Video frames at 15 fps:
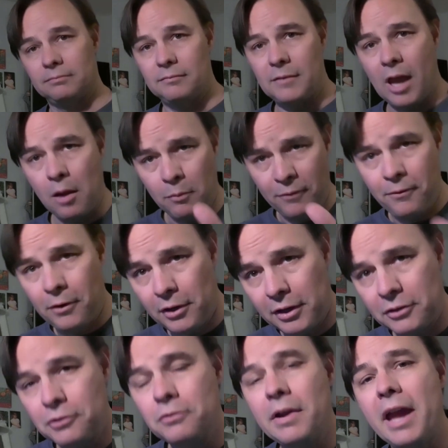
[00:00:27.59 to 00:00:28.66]
Now, before you
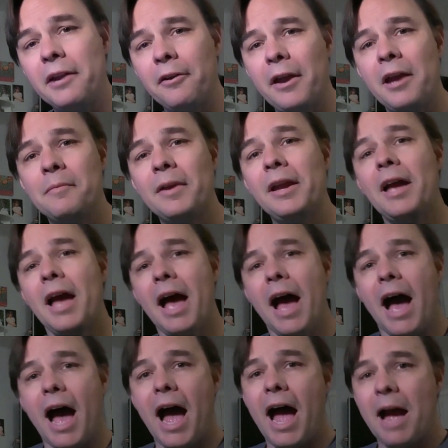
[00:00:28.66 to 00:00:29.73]
get too angry at me,
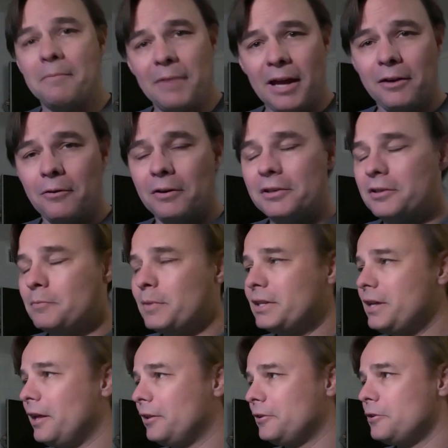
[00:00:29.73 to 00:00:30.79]
I'm not going to be
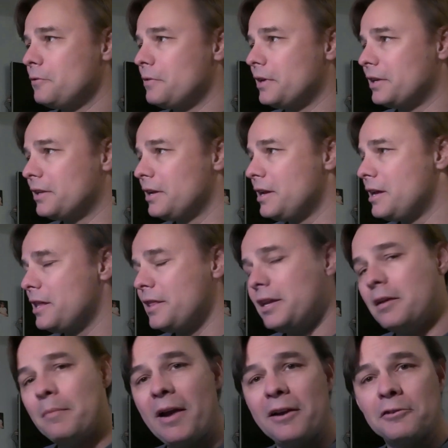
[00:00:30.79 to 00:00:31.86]
telling you that
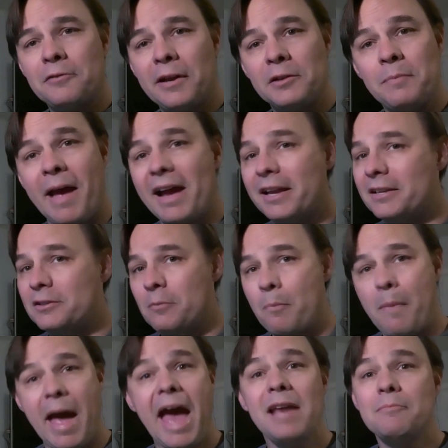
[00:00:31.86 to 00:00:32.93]
The Empire Strikes Back is a
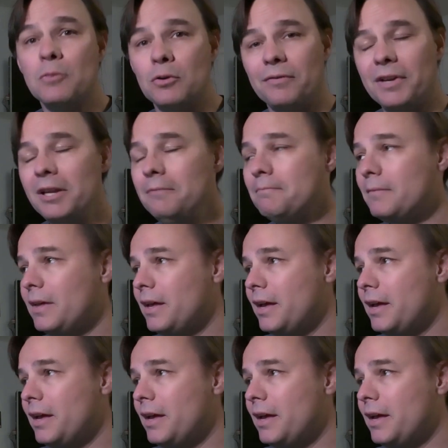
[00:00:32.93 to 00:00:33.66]
bad movie.